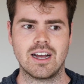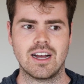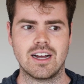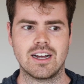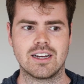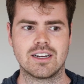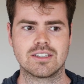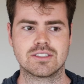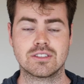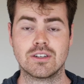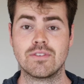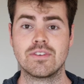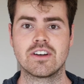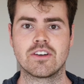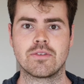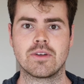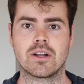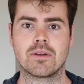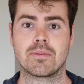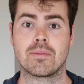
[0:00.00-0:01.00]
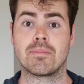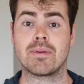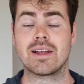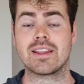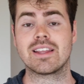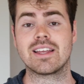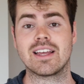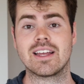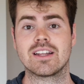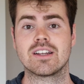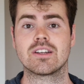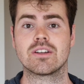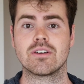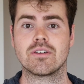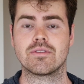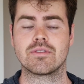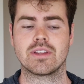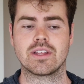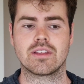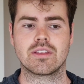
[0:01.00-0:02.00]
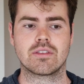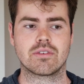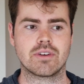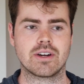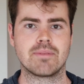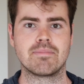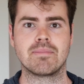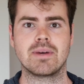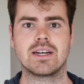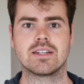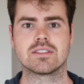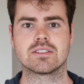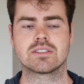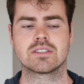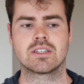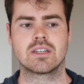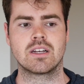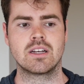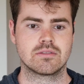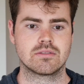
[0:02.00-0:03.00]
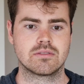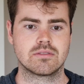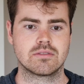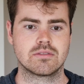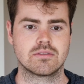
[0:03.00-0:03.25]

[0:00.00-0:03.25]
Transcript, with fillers: uh, software developer by the end of the three months.